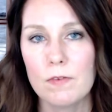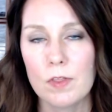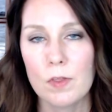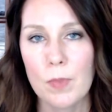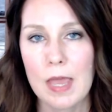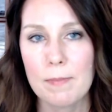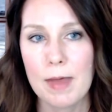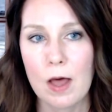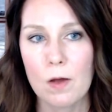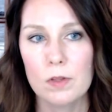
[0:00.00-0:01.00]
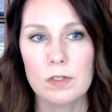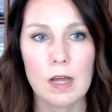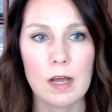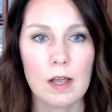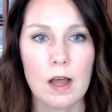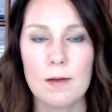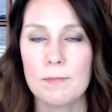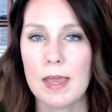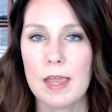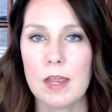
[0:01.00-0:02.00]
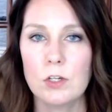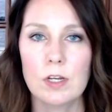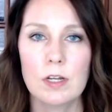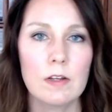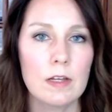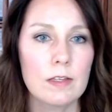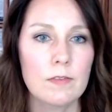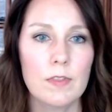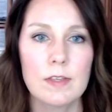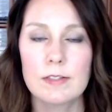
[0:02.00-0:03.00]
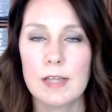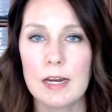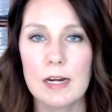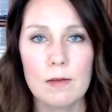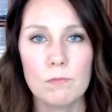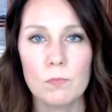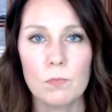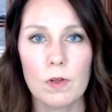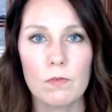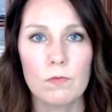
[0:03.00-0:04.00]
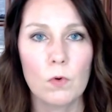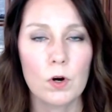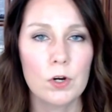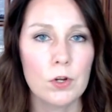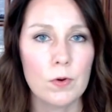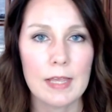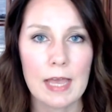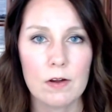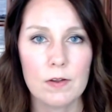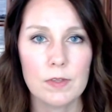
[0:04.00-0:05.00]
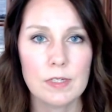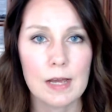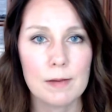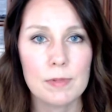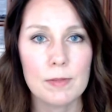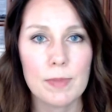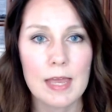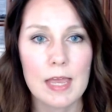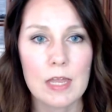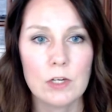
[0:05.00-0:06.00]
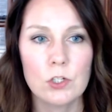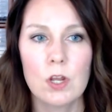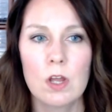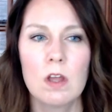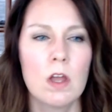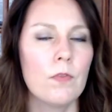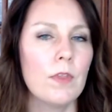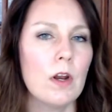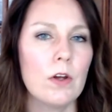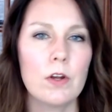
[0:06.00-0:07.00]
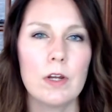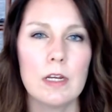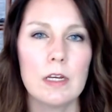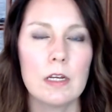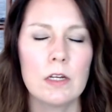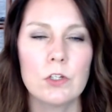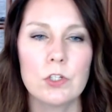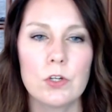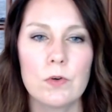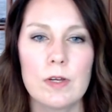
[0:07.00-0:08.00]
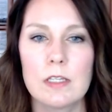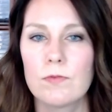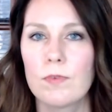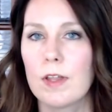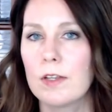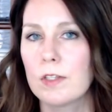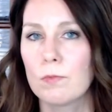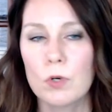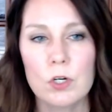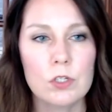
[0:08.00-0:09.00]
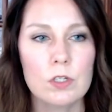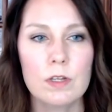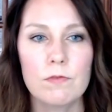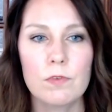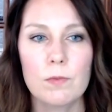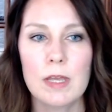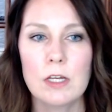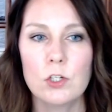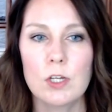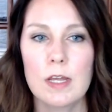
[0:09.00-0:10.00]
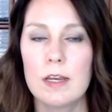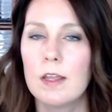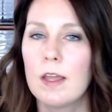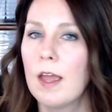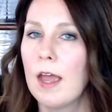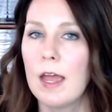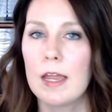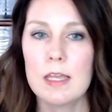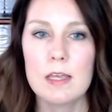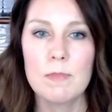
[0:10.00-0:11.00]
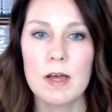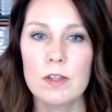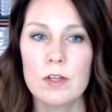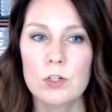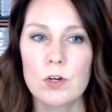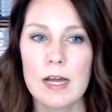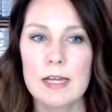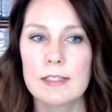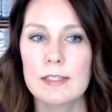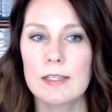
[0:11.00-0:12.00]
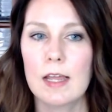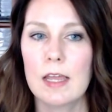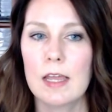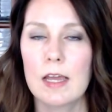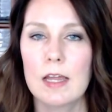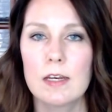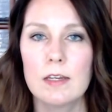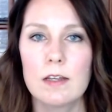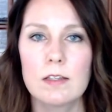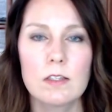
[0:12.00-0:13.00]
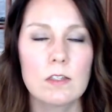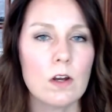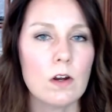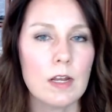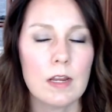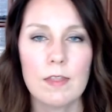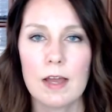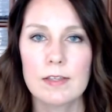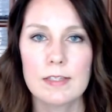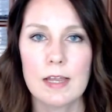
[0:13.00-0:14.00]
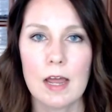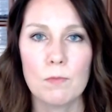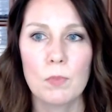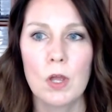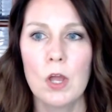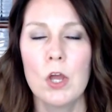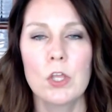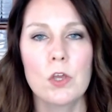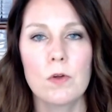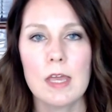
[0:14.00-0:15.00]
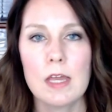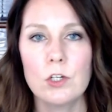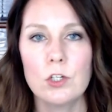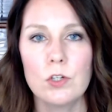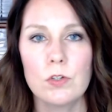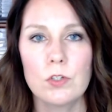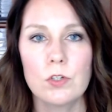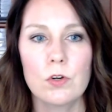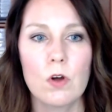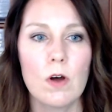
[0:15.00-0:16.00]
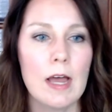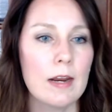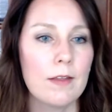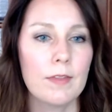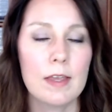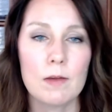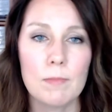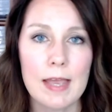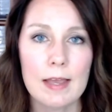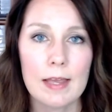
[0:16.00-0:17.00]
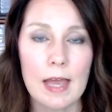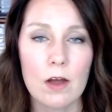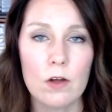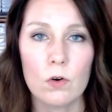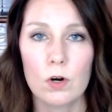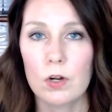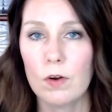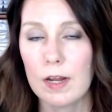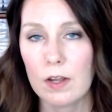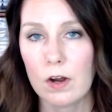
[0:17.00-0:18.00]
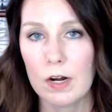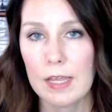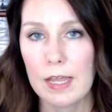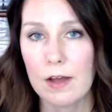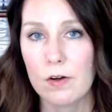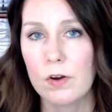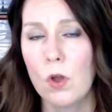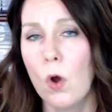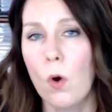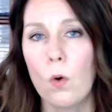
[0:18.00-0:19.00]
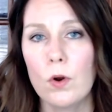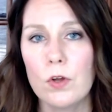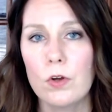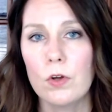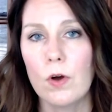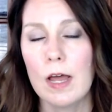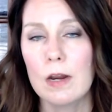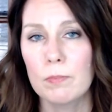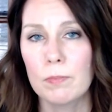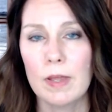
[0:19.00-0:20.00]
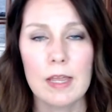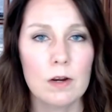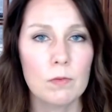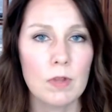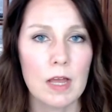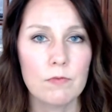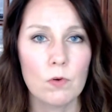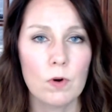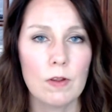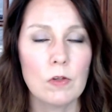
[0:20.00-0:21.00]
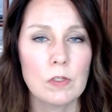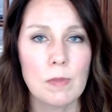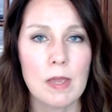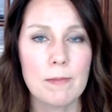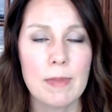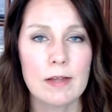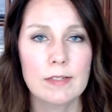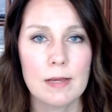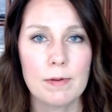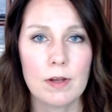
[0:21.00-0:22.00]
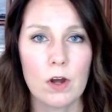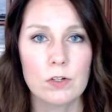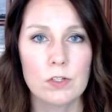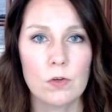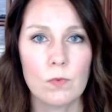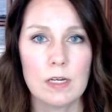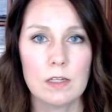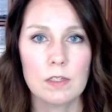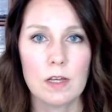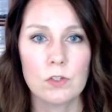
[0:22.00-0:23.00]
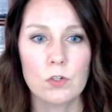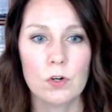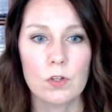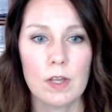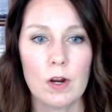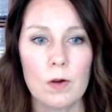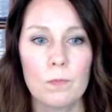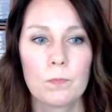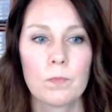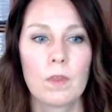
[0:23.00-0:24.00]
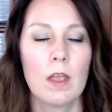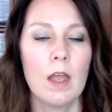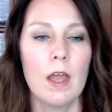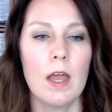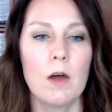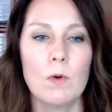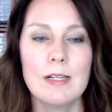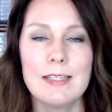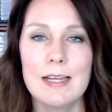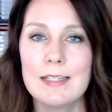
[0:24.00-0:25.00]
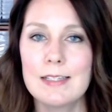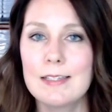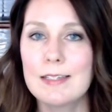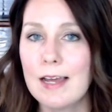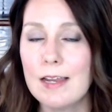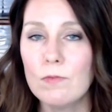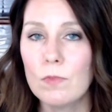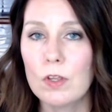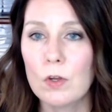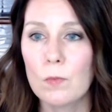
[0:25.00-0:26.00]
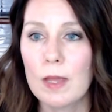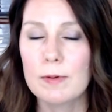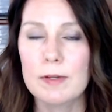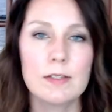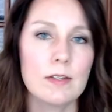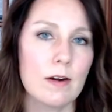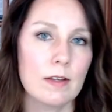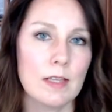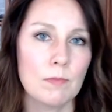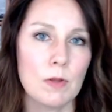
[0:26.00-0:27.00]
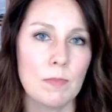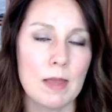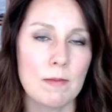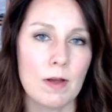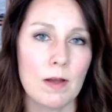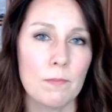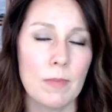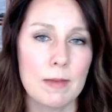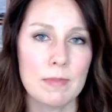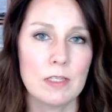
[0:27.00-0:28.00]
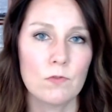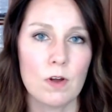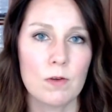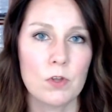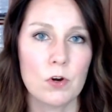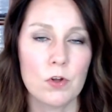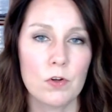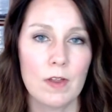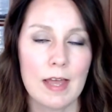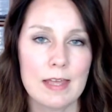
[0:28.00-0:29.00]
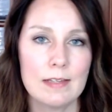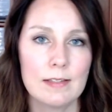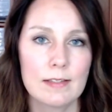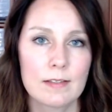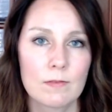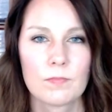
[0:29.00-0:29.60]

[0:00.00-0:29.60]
to the paypal.com page and click the sign up for a new account at the top of the page. Then all you're going to need to do is fill out some personal information, an email address, and start getting that set up. You can choose to go ahead and link a bank account or a credit card account, or you can go ahead and apply for one of those PayPal debit cards that we discussed earlier. And once that's done, you'll be able to start accepting PayPal payments from your new clients.